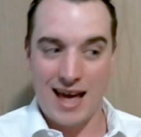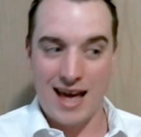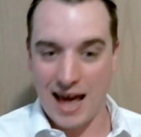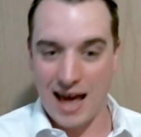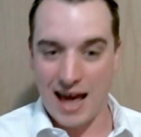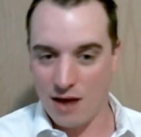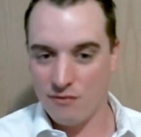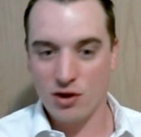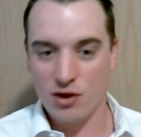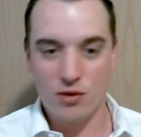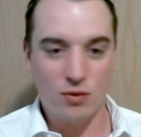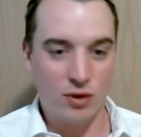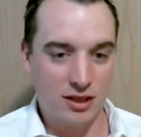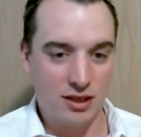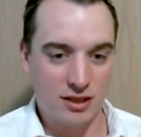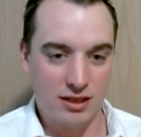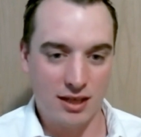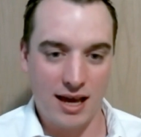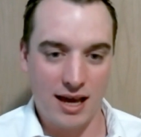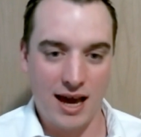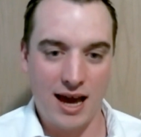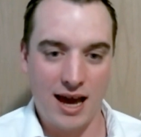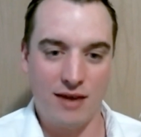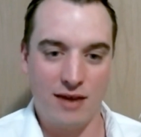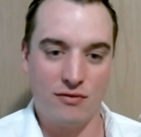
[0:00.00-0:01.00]
everyone's
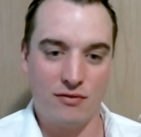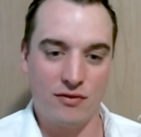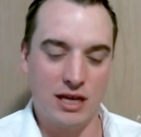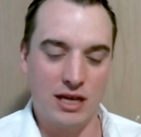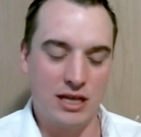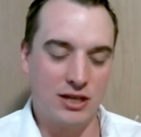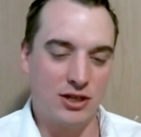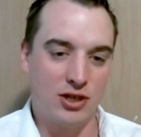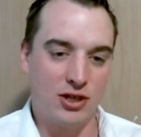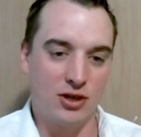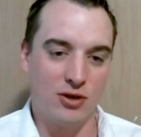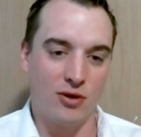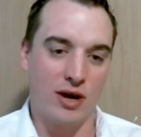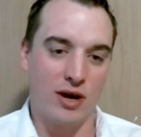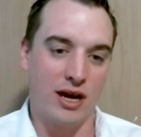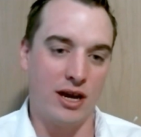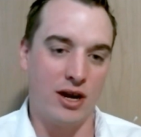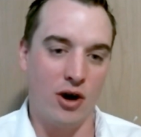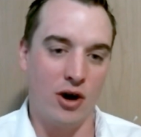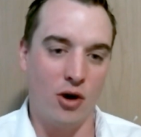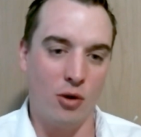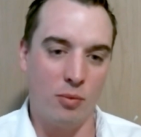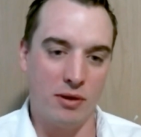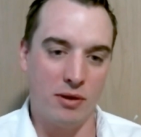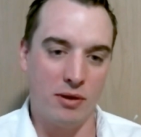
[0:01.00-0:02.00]
life into an
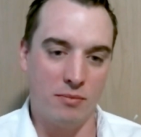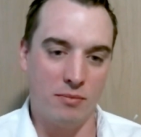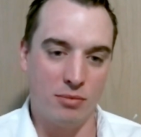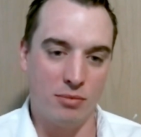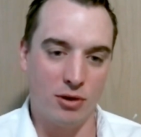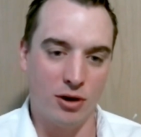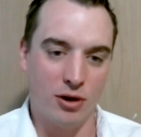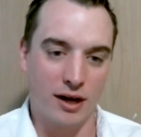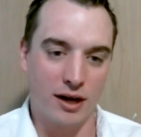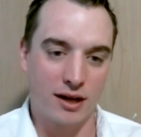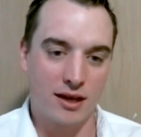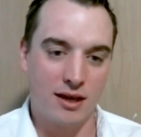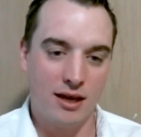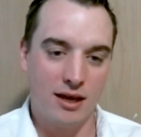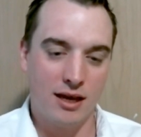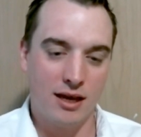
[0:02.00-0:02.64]
open book.